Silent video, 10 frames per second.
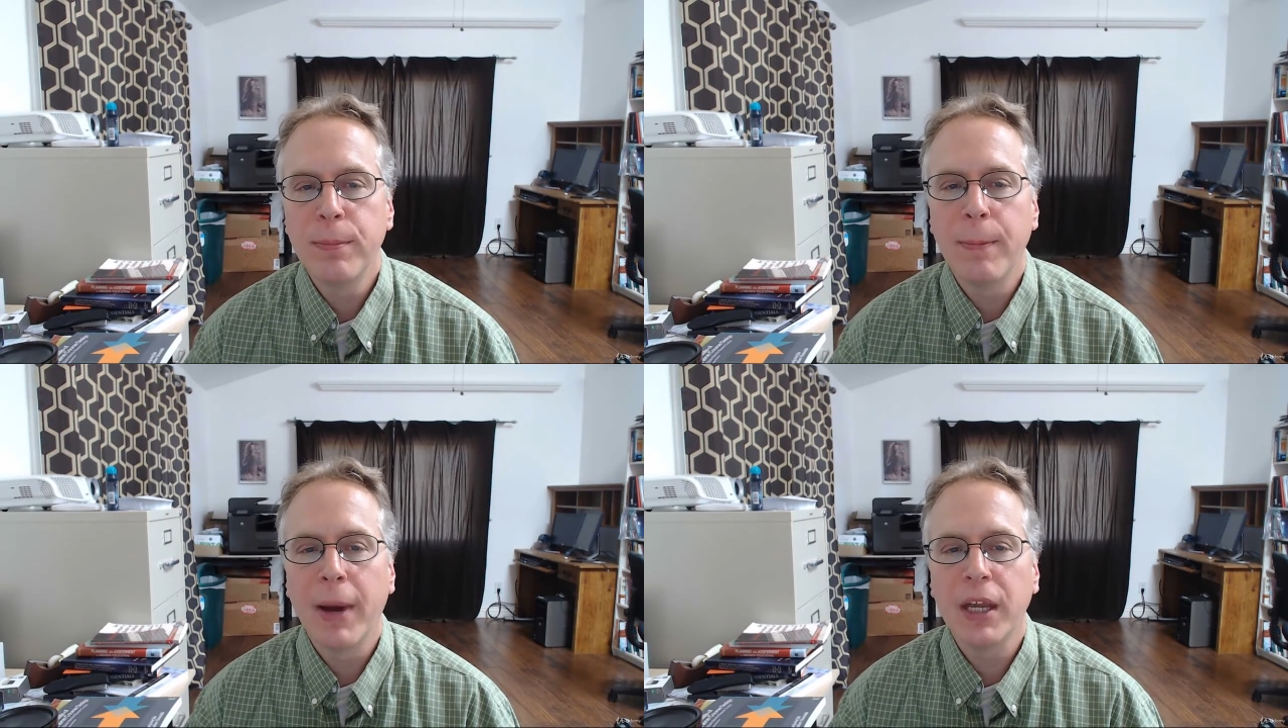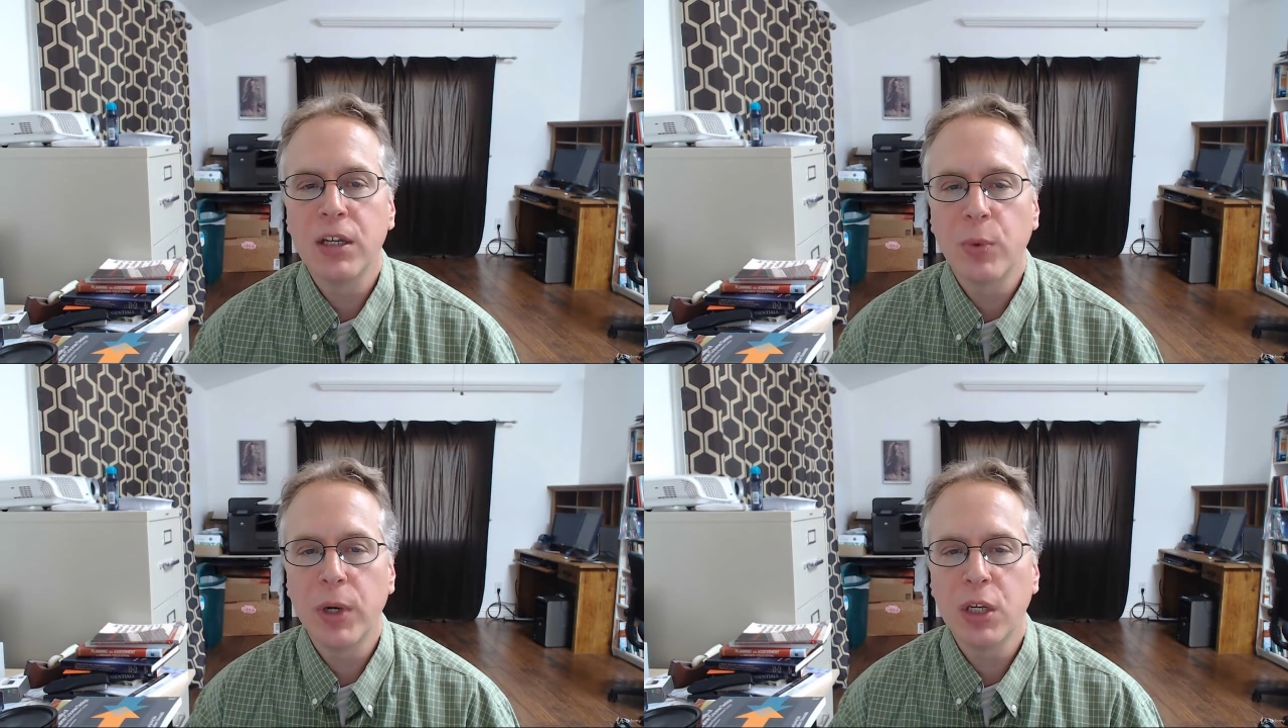by
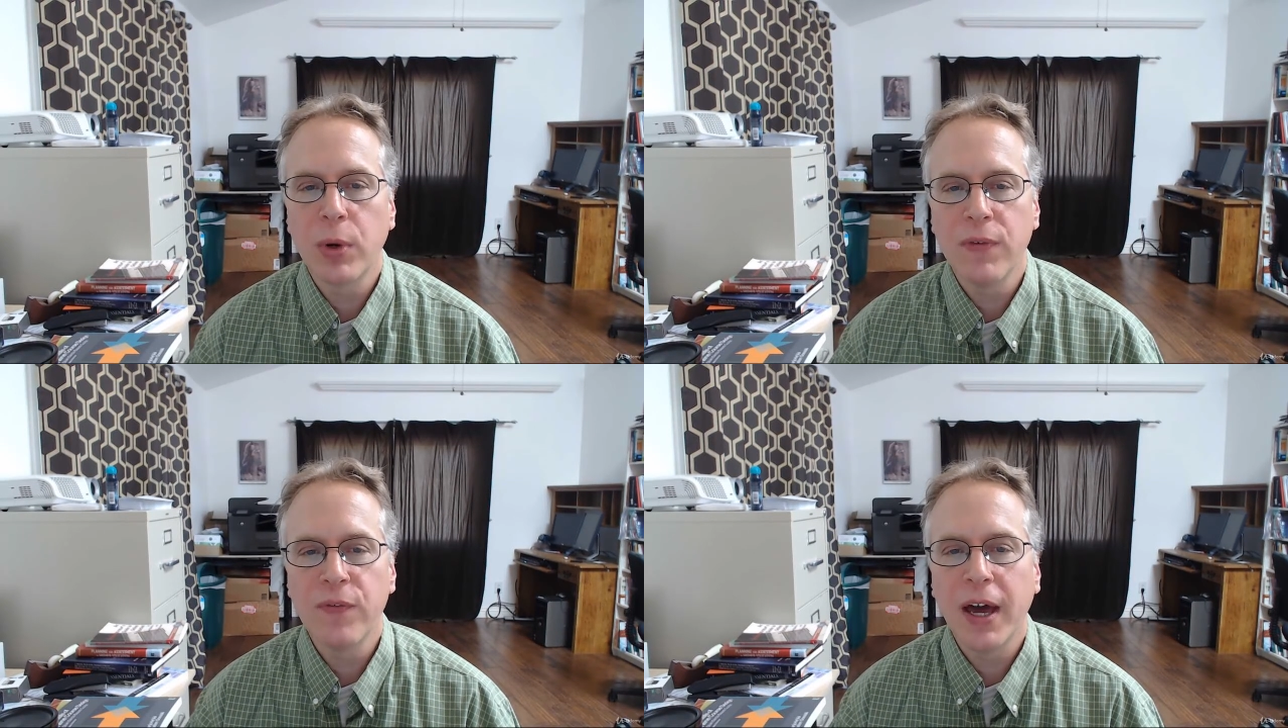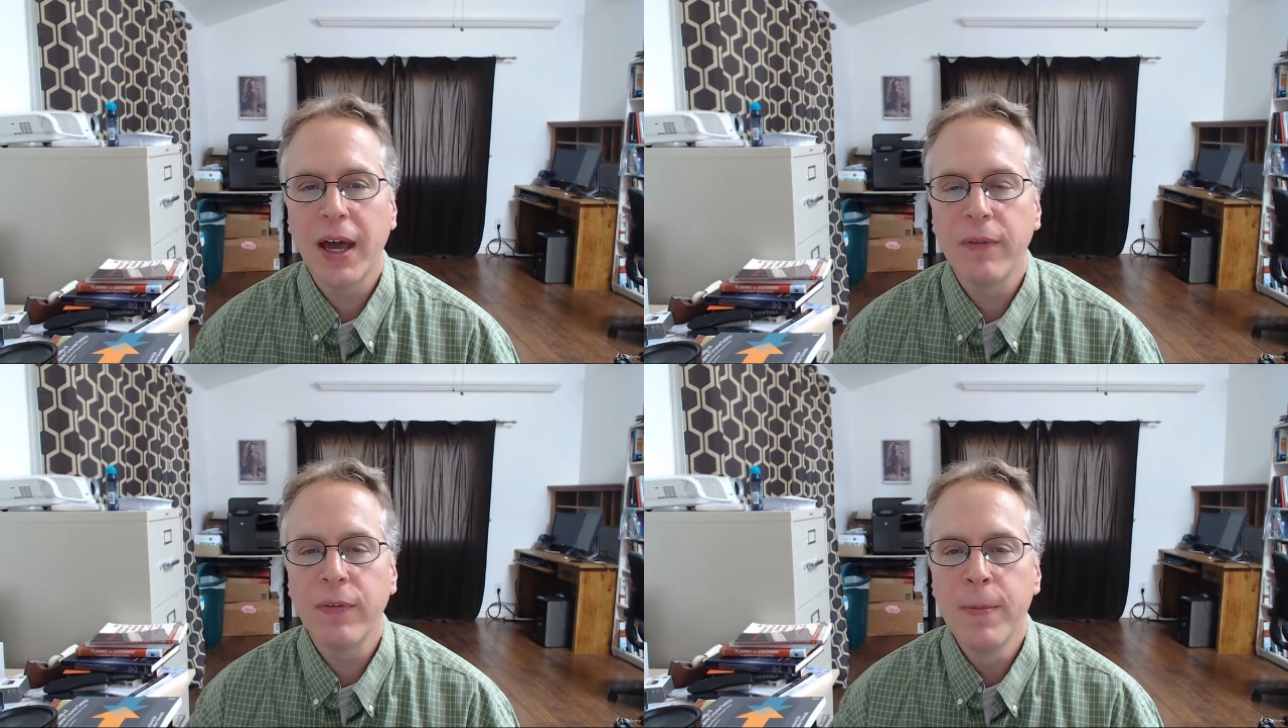
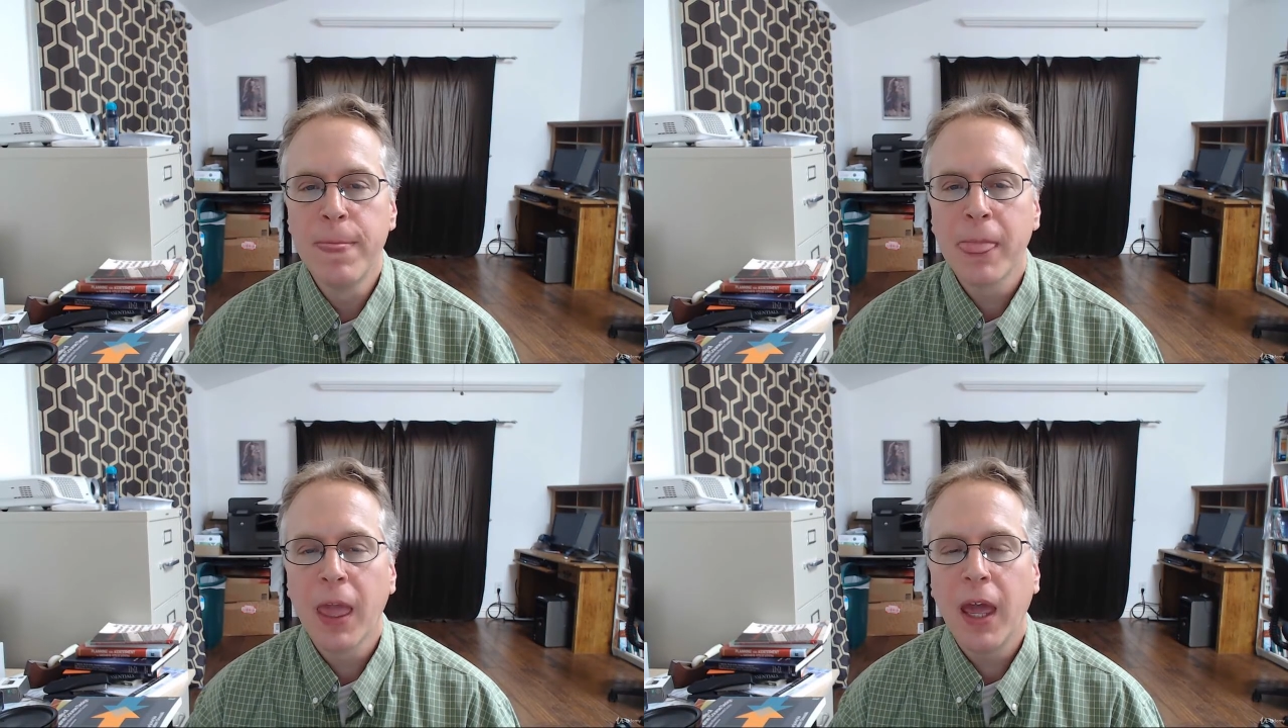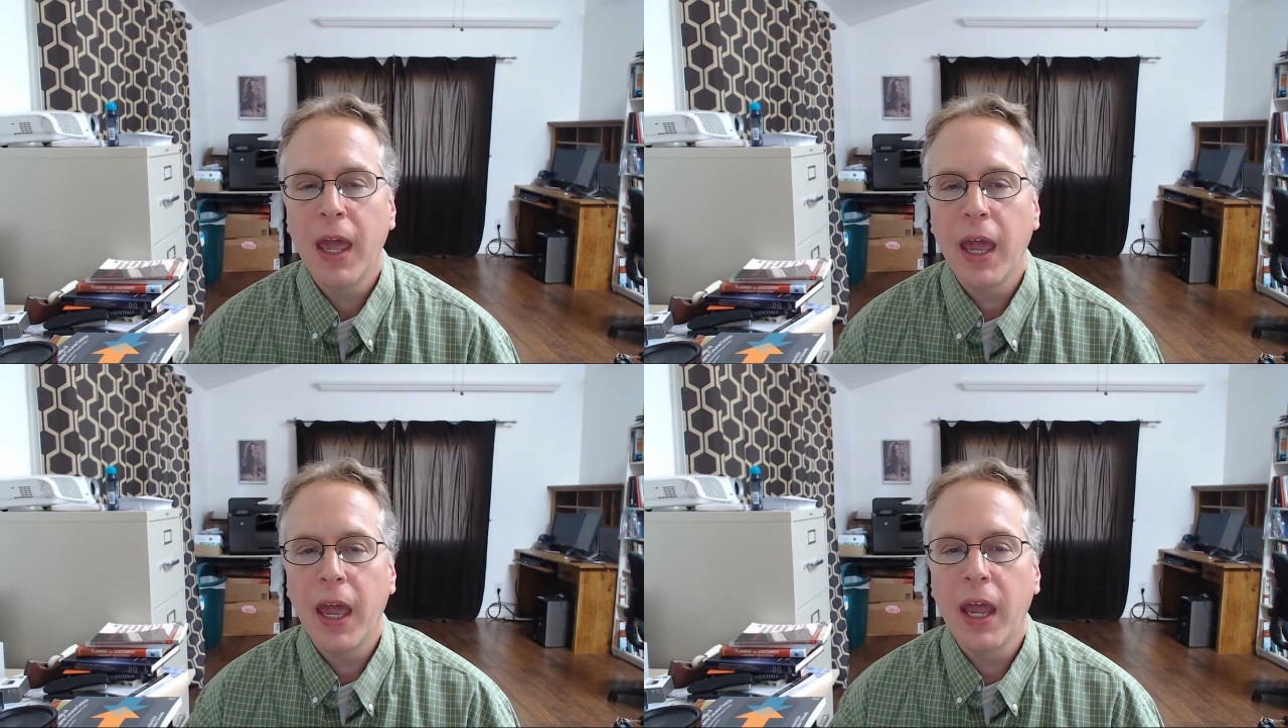2025.
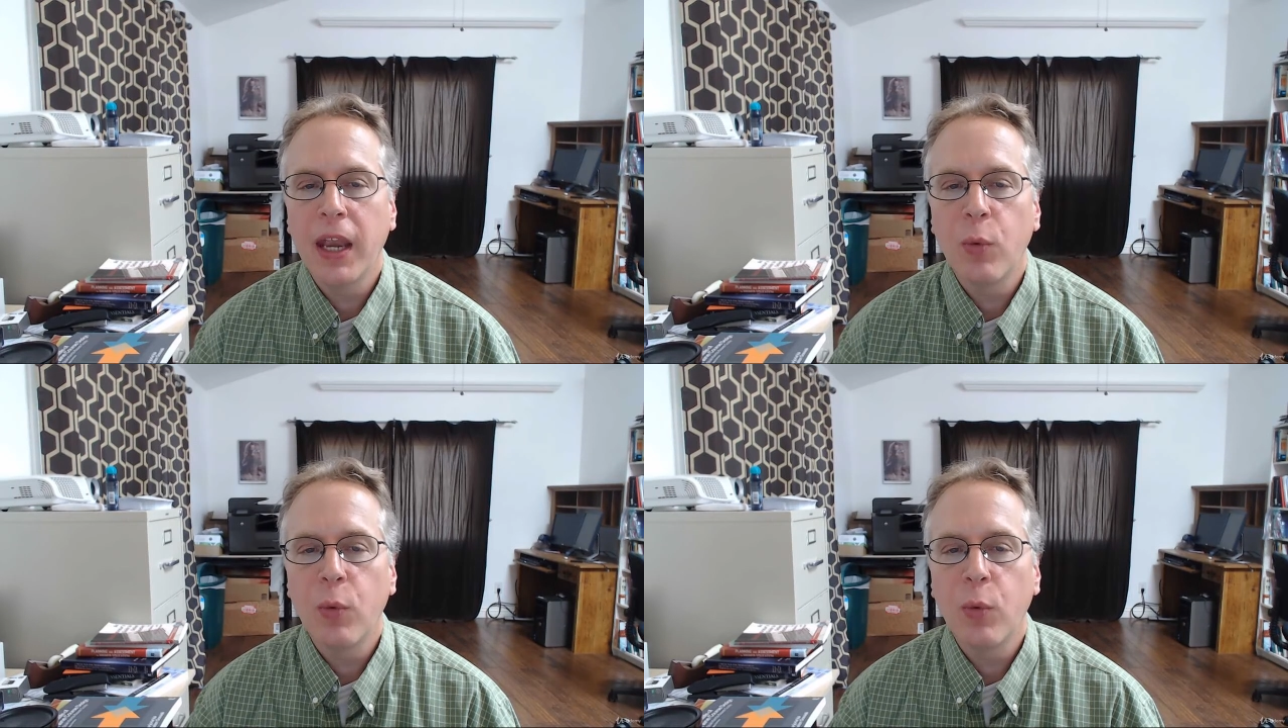And